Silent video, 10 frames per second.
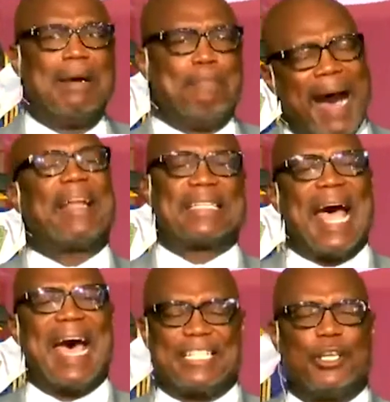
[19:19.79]

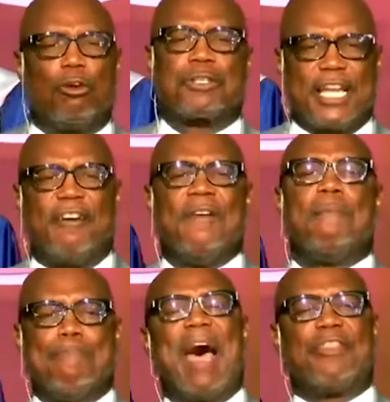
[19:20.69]
commoditizing yourself
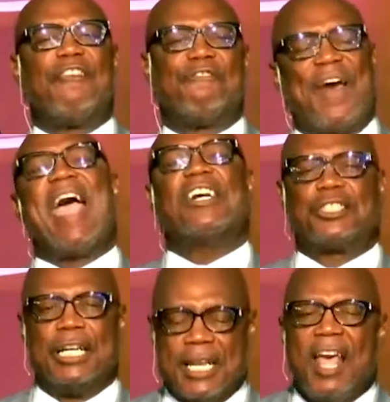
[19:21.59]
by the
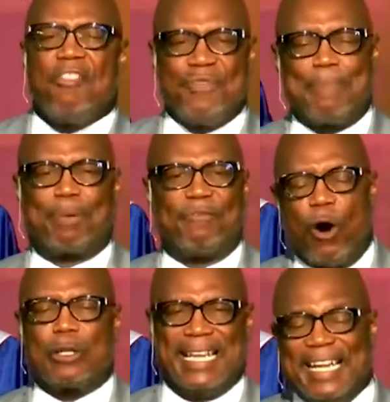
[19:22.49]
fashion that
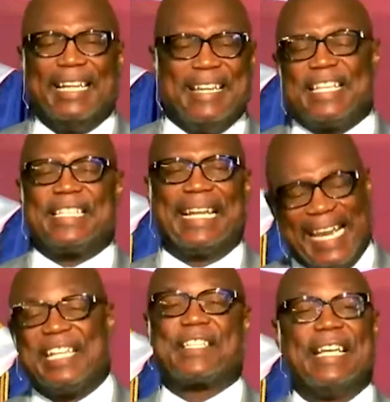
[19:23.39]
provokes
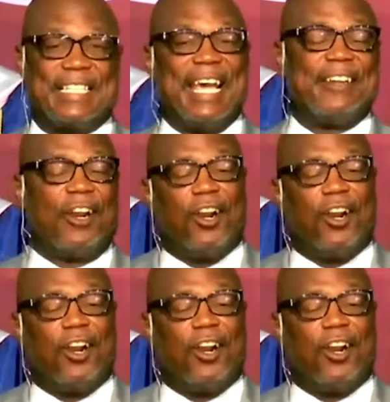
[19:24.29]
hedonistic instincts and